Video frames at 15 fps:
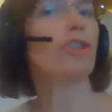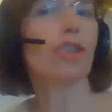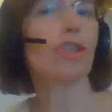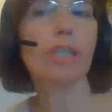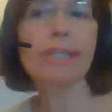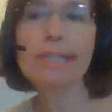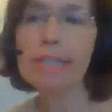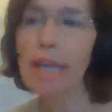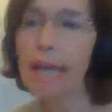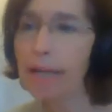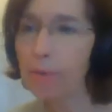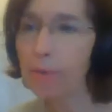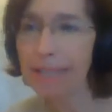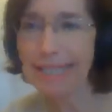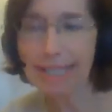just like
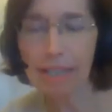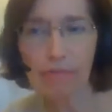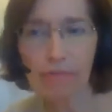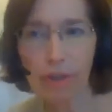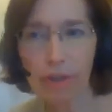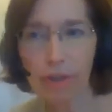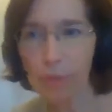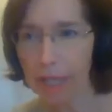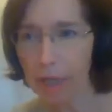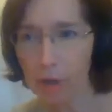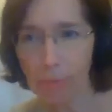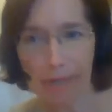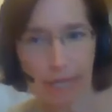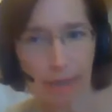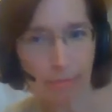we did for the whale
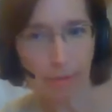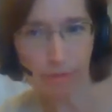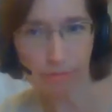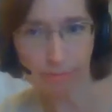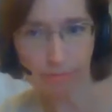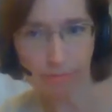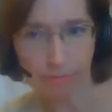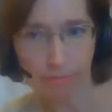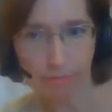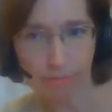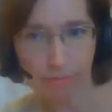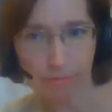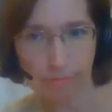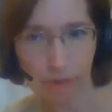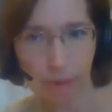paper,
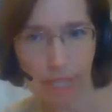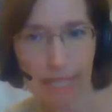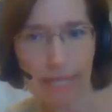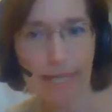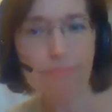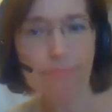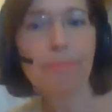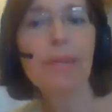okay?